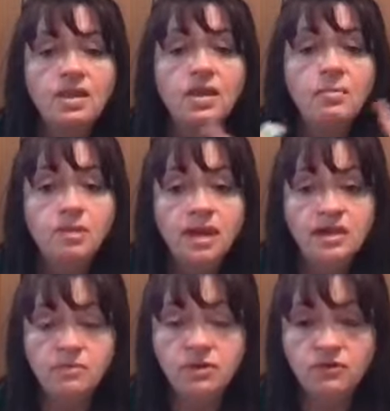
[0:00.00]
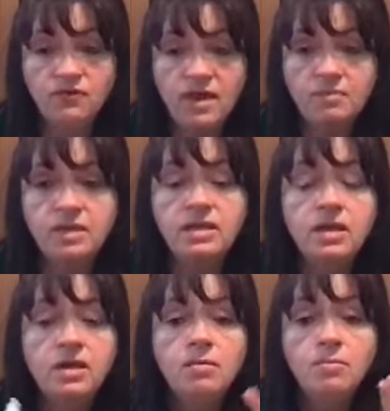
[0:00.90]
play it with your family
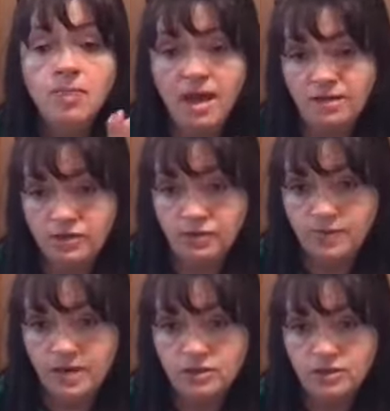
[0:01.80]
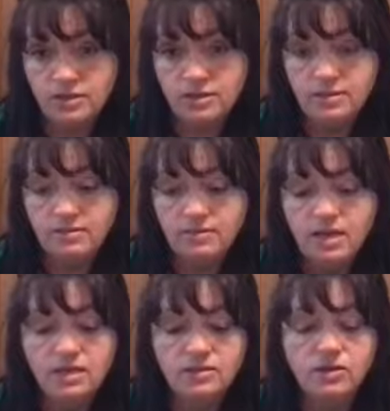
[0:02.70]
by the directions.
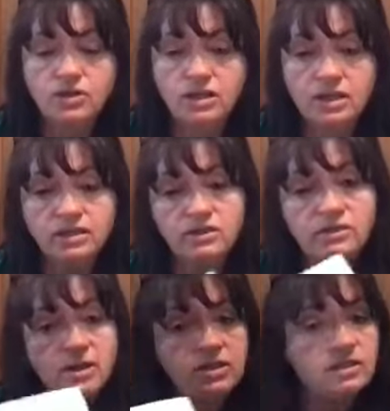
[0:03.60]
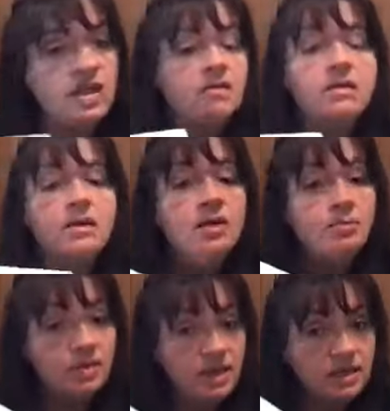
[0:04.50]
Okay, so you're going to get the directions out,
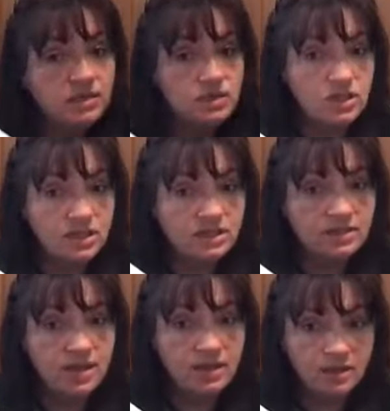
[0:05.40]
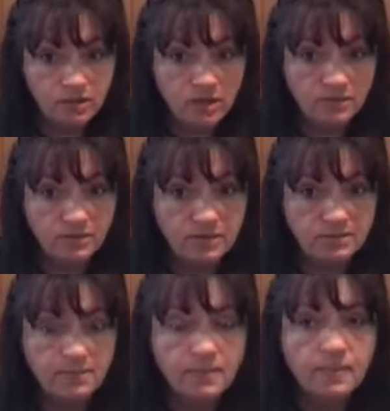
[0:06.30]
play it just like it shows.
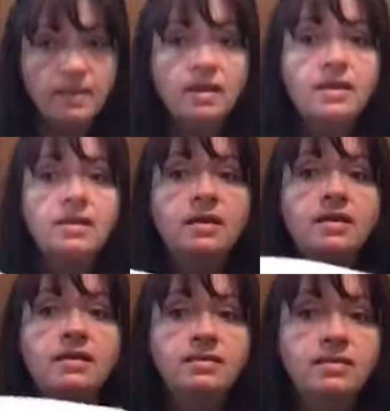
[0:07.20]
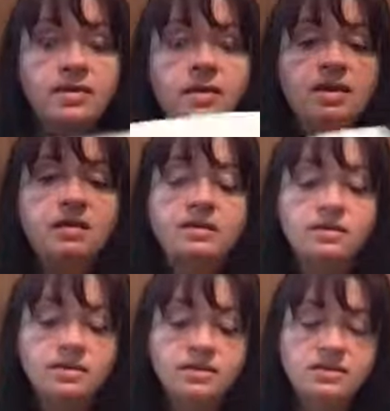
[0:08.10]
Then
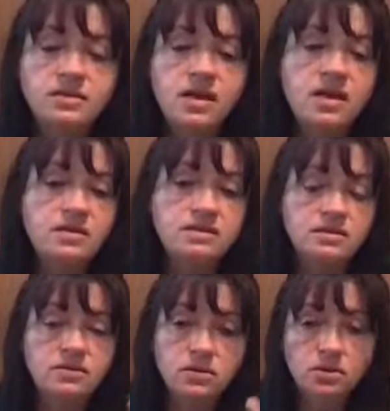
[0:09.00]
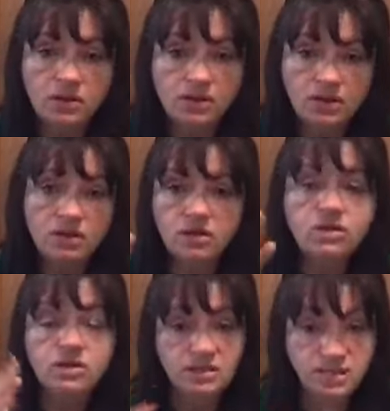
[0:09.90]
discuss, or you
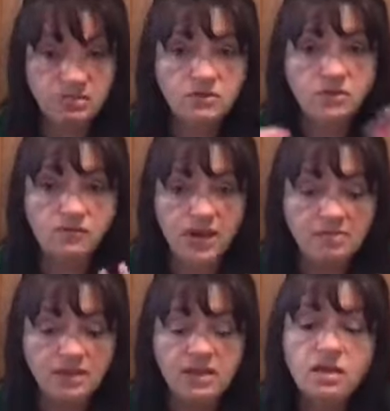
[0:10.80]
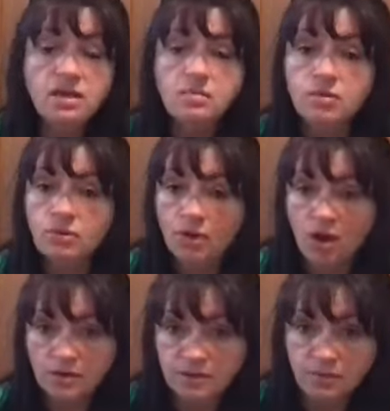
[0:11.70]
can discuss with your family, but
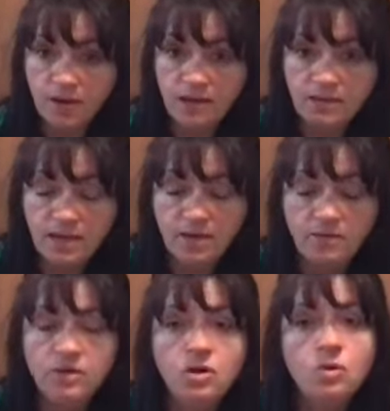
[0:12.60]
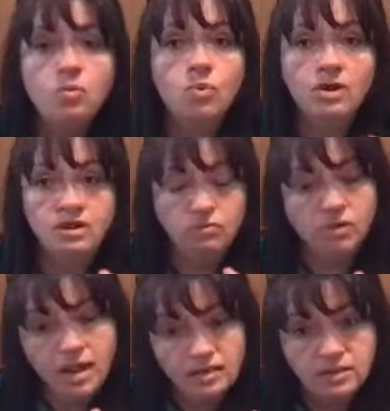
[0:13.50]
also write down what you
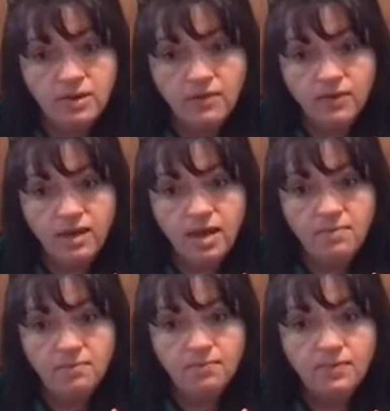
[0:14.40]
liked about the game